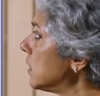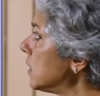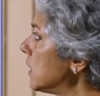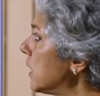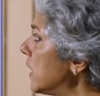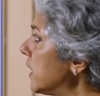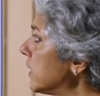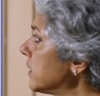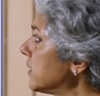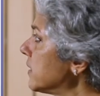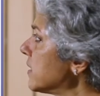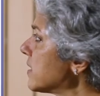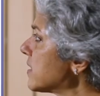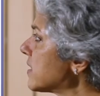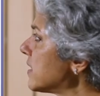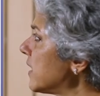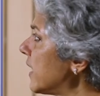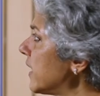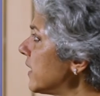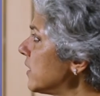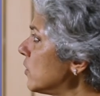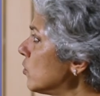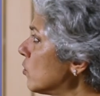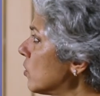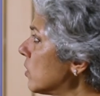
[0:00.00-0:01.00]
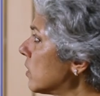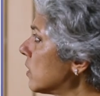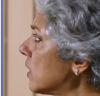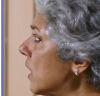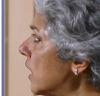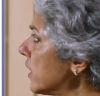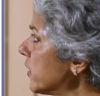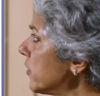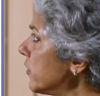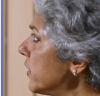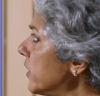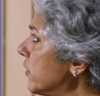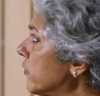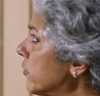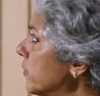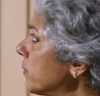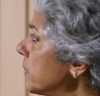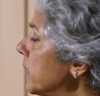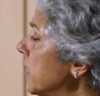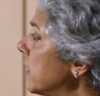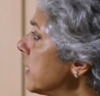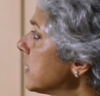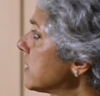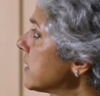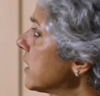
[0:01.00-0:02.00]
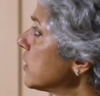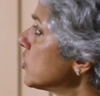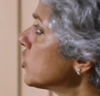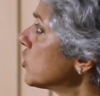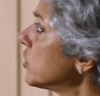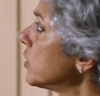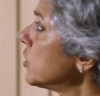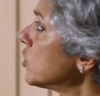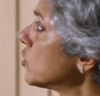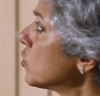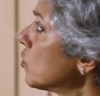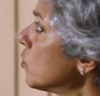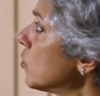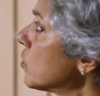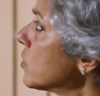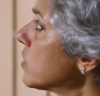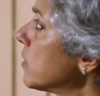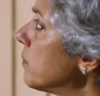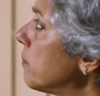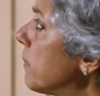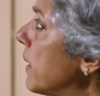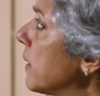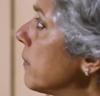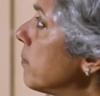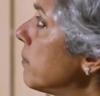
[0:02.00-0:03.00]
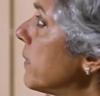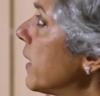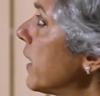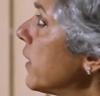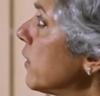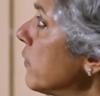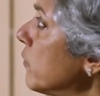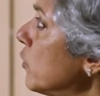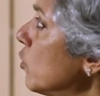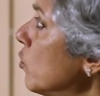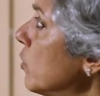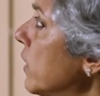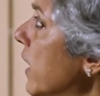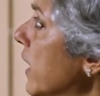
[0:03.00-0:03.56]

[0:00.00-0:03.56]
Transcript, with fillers: and this slide you can't read from there, essentially shows the pipeline of new